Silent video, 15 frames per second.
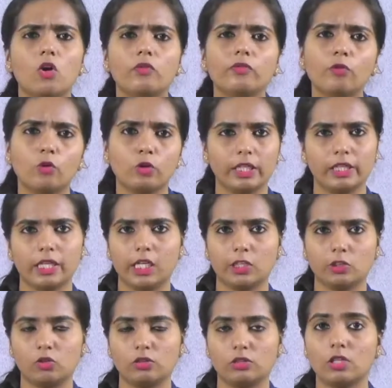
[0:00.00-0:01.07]
14
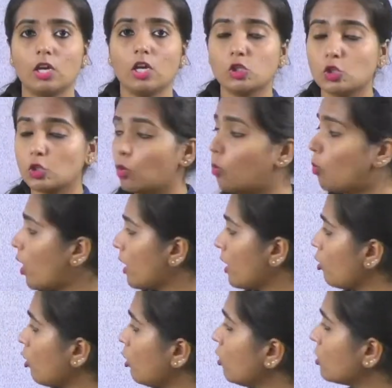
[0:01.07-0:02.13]
electrons. So what and
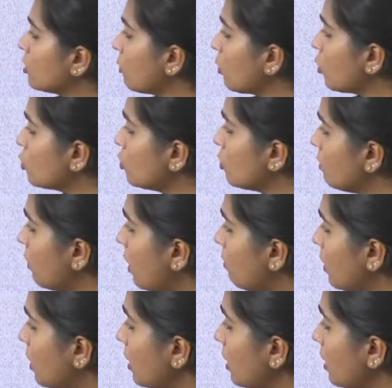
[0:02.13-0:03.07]
all you are supposed to remember?